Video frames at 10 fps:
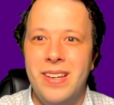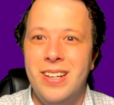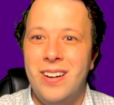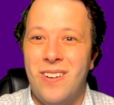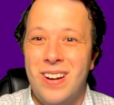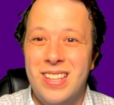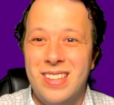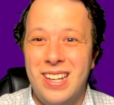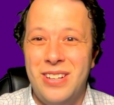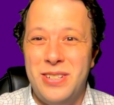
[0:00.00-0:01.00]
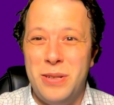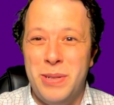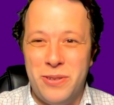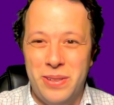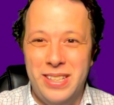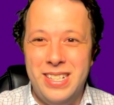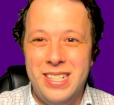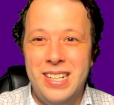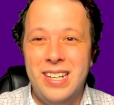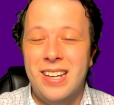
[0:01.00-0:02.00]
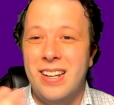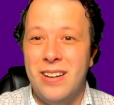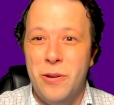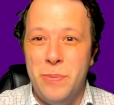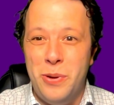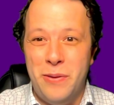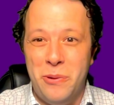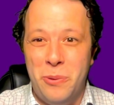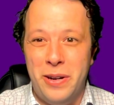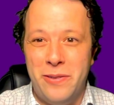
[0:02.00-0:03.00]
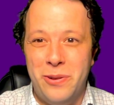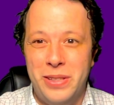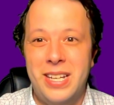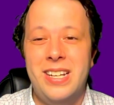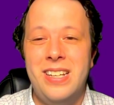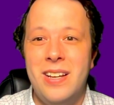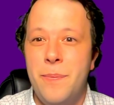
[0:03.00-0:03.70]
All right, thank you so much for listening, and I hope you have a wonderful day.